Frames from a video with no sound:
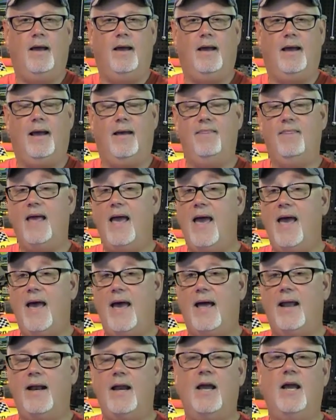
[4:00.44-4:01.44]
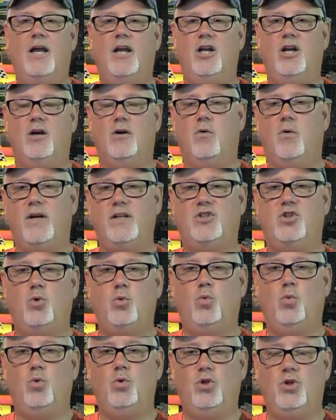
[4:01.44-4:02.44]
And then you're going
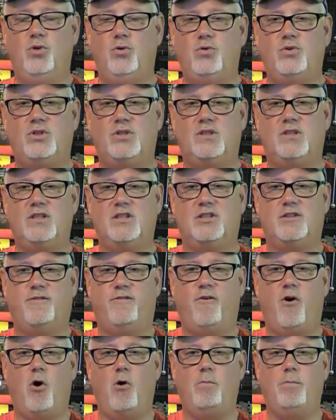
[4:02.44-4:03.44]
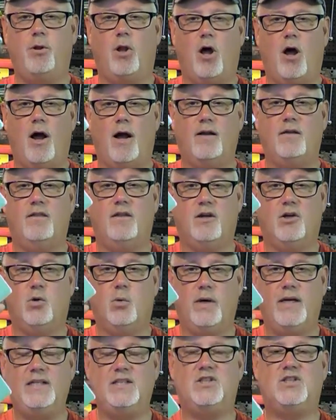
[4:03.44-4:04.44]
to use this foam block, the
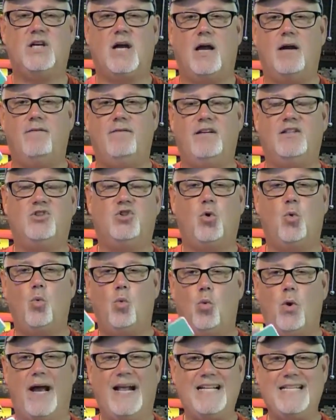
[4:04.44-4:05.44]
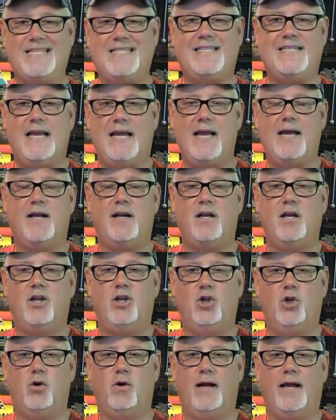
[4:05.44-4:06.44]
green side of it, to wet sand
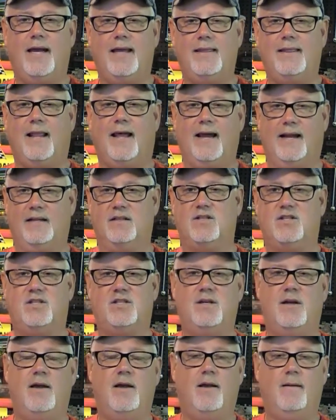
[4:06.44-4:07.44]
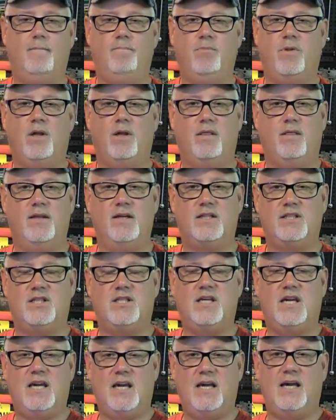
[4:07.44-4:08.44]
your headlights. This
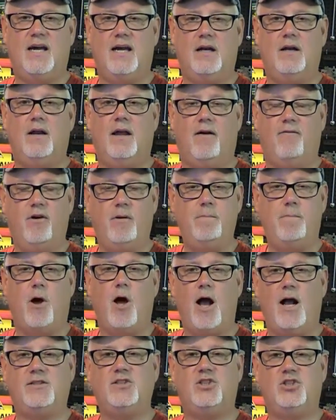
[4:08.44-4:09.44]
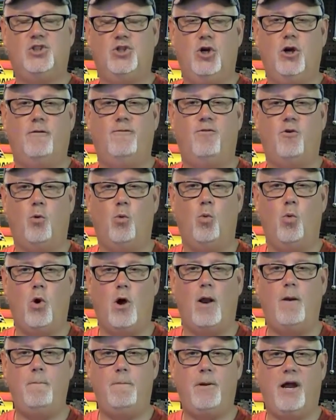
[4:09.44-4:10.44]
kit, every box is good for
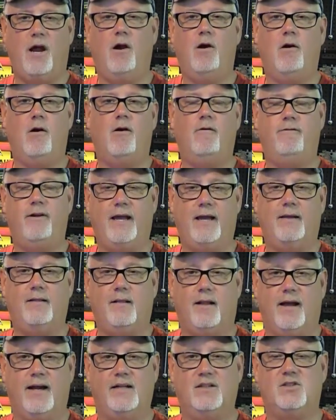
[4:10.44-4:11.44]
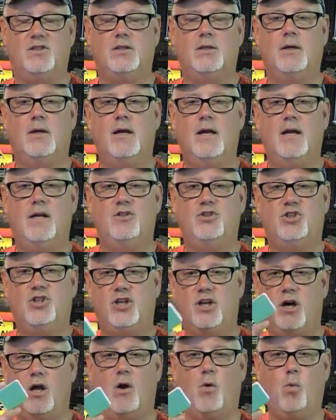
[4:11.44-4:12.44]
one pair of headlights. So
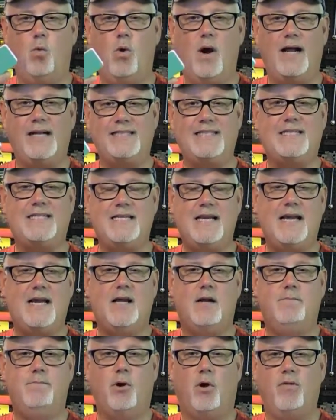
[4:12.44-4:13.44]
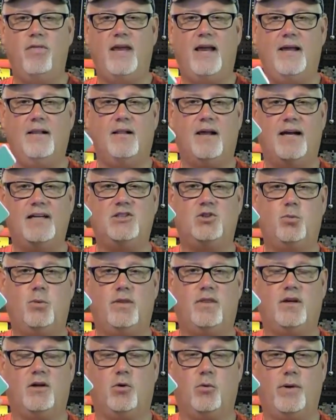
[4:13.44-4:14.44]
you're going to wet sand both headlights
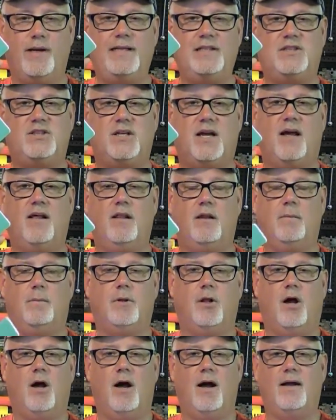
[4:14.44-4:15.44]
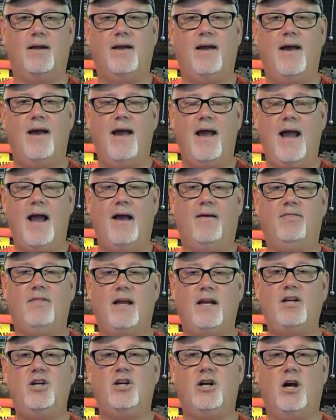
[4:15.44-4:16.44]
with the green side of the block, and
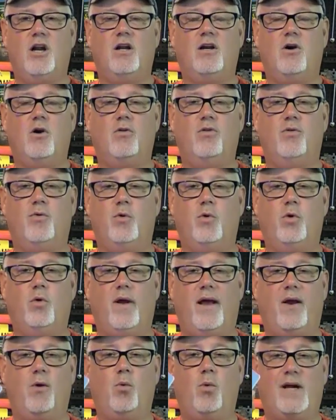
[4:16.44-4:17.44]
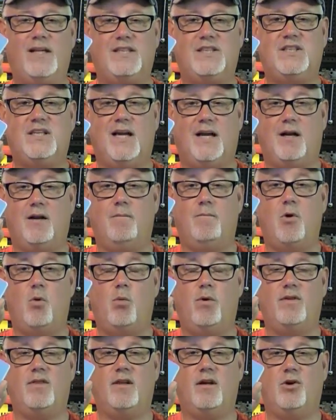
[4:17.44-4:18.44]
then you're going to go through and wet sand them
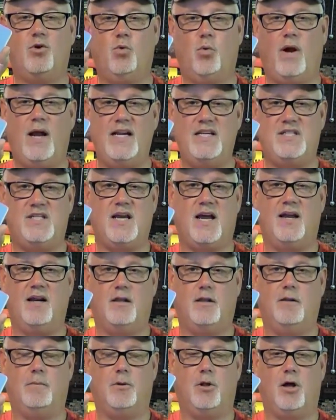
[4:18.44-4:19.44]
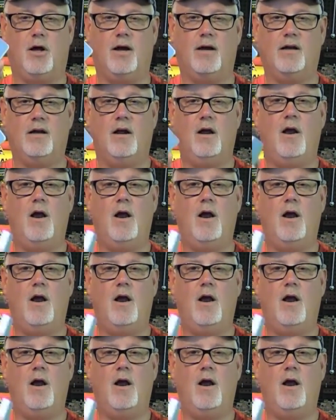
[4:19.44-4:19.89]
with the gray side of the block.